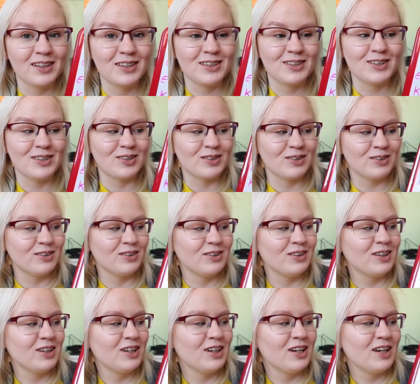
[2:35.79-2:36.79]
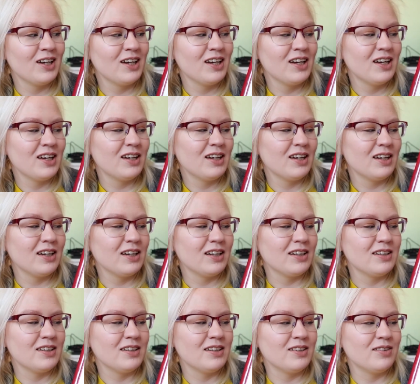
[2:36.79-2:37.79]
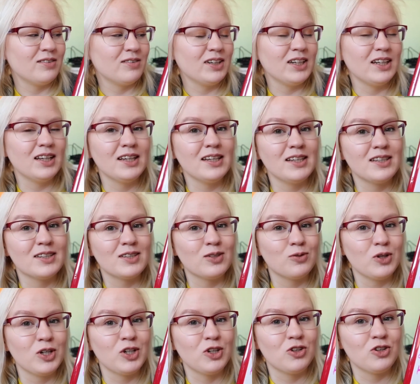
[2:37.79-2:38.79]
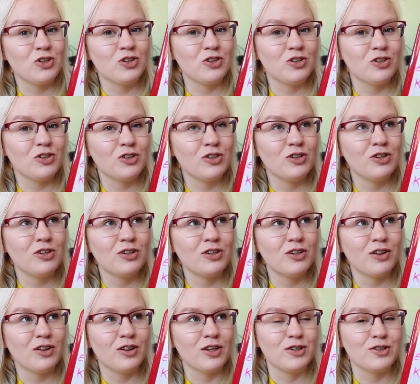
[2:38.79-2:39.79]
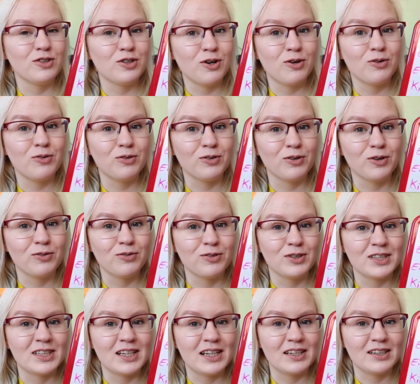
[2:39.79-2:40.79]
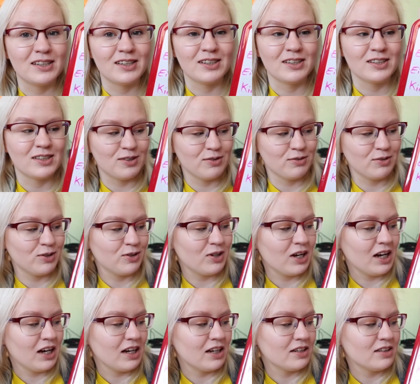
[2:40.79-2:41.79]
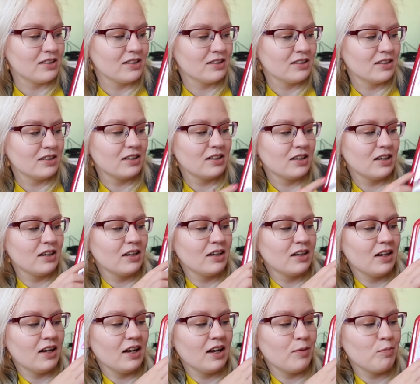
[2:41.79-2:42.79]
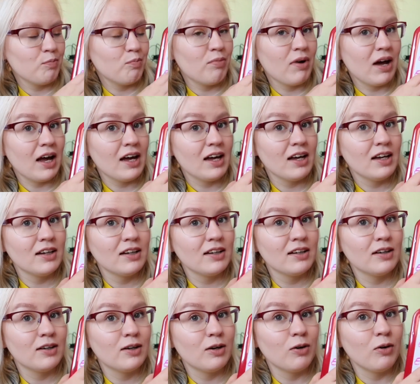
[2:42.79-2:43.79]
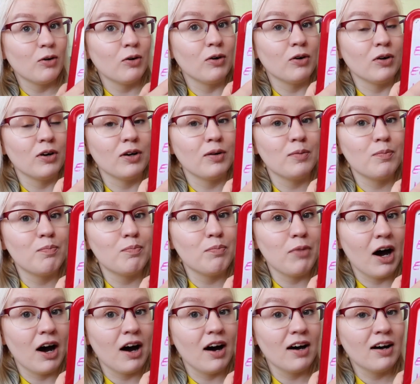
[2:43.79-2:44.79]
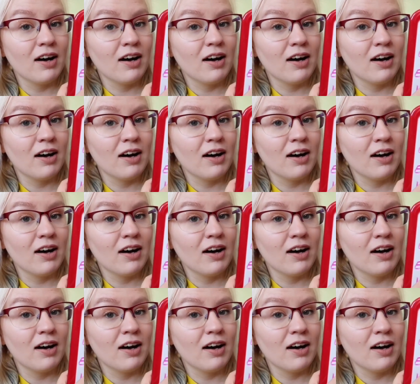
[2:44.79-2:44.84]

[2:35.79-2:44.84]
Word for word: So it really switch the tone of a sentence if you add ba or ba.